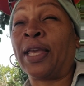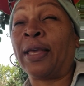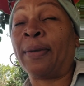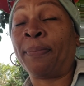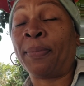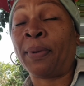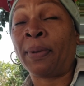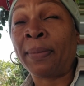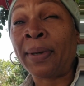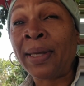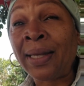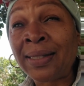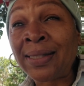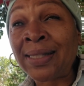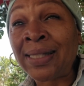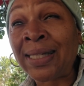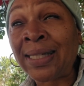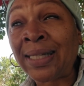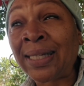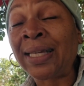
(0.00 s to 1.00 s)

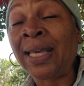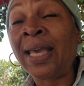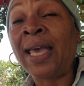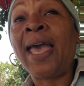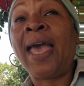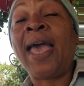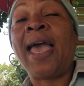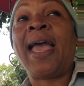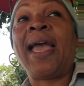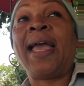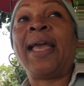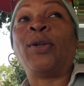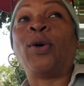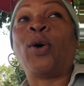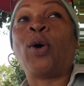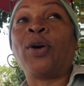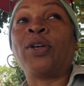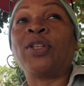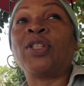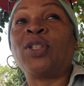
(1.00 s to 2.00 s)
implementing, and
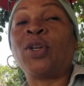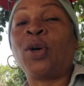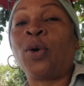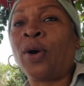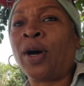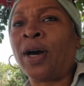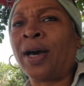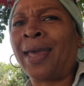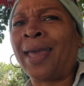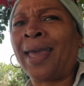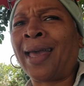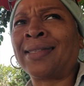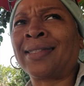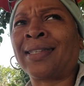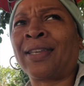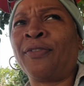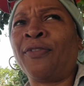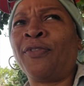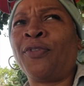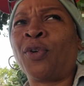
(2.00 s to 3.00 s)
also
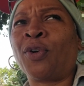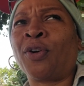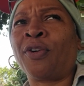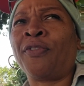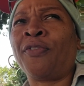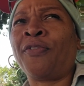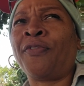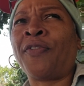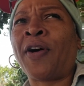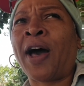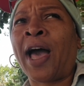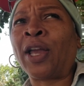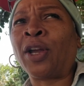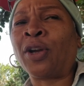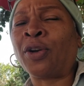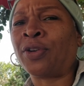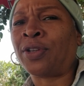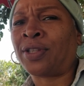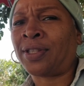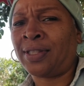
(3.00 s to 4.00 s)
asking for a
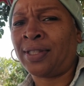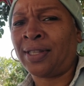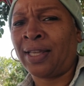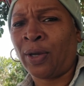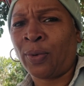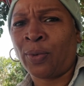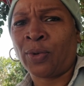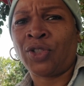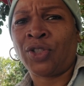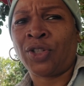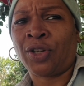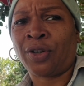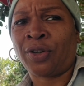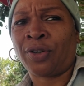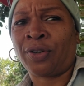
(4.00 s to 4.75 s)
fire extinguisher,